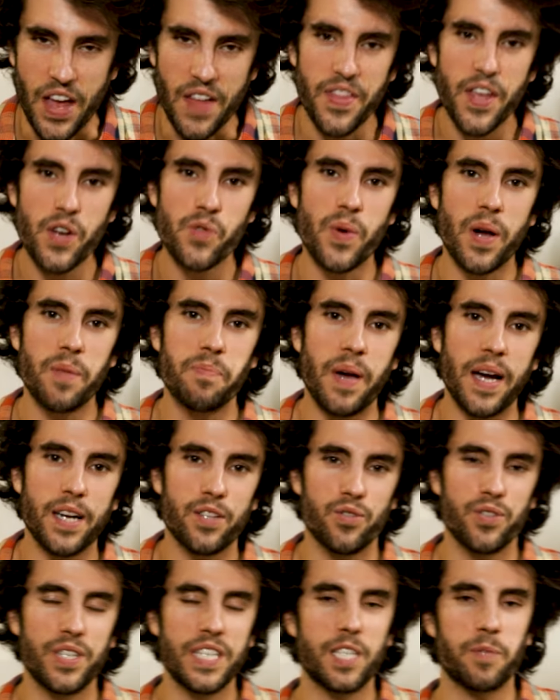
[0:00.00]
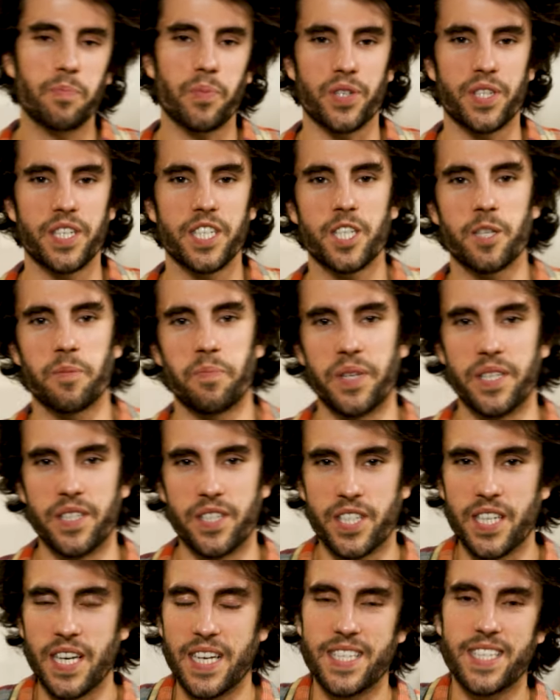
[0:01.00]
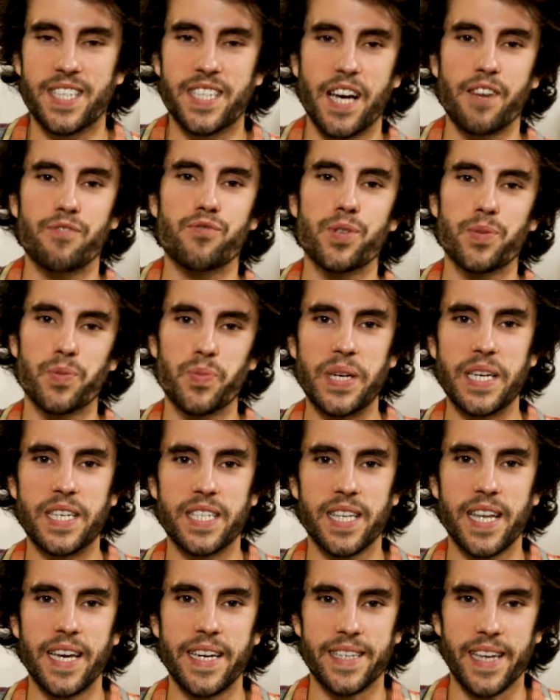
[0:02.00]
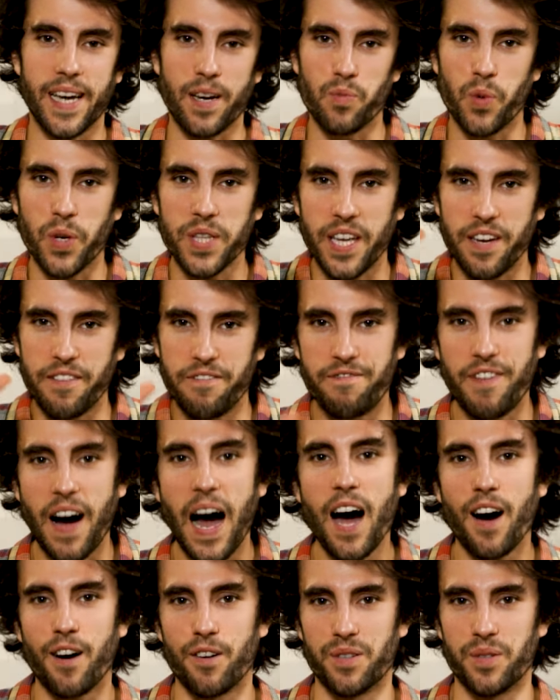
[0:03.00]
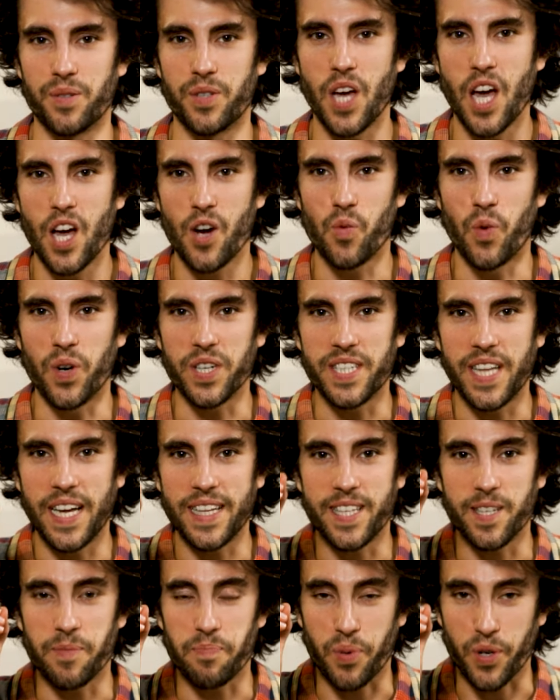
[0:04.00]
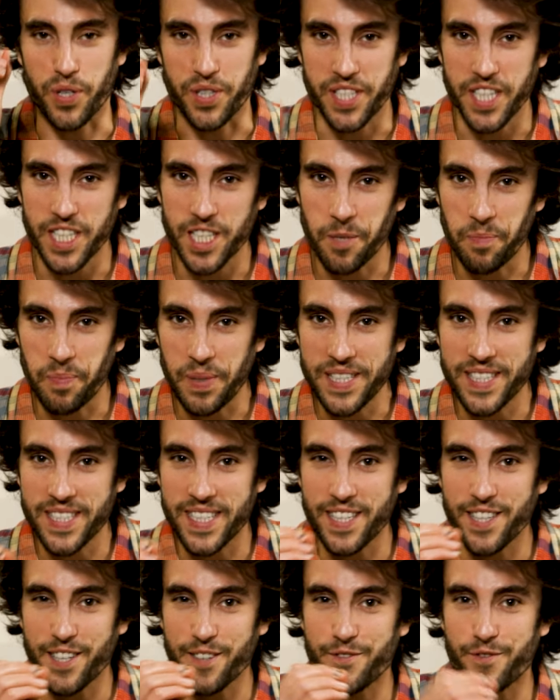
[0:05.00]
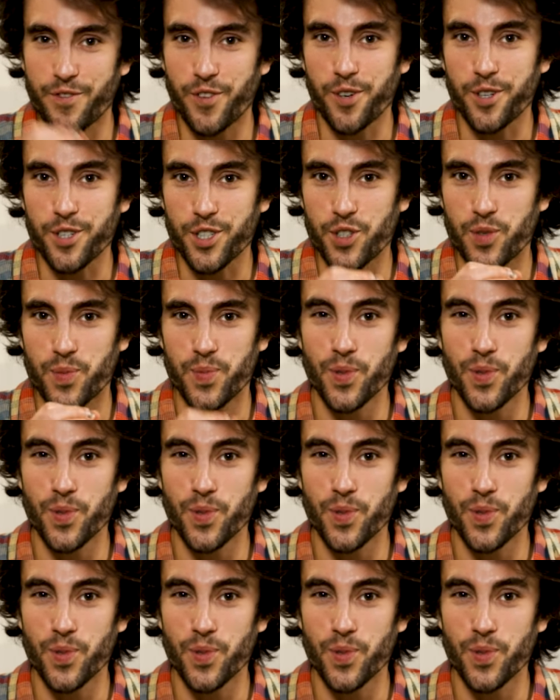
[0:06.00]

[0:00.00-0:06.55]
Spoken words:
then they went back to these participants several weeks later, and what they found was that the participants in the first